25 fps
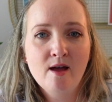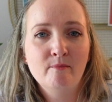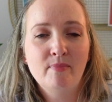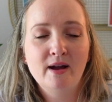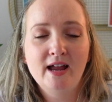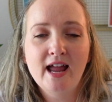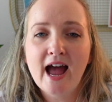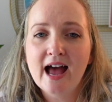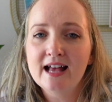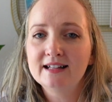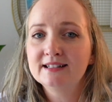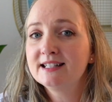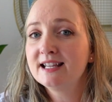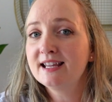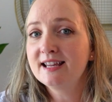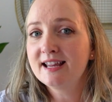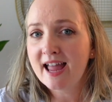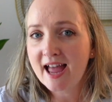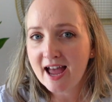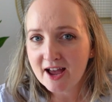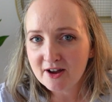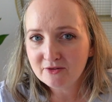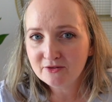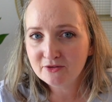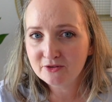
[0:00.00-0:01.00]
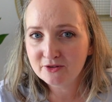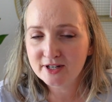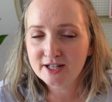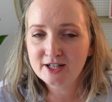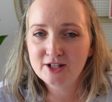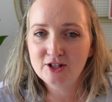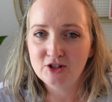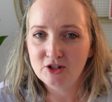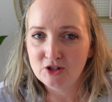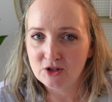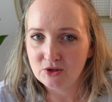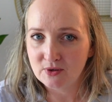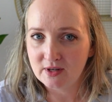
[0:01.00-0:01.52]
by asking every
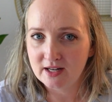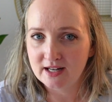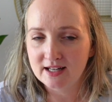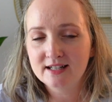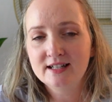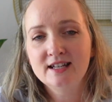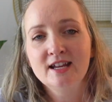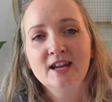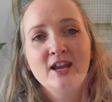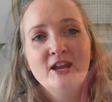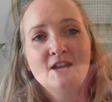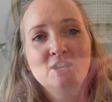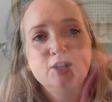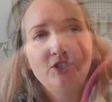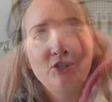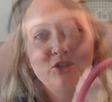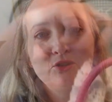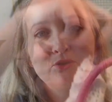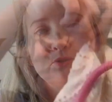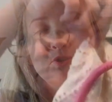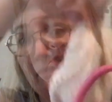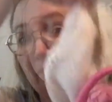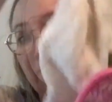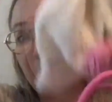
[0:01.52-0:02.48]
student to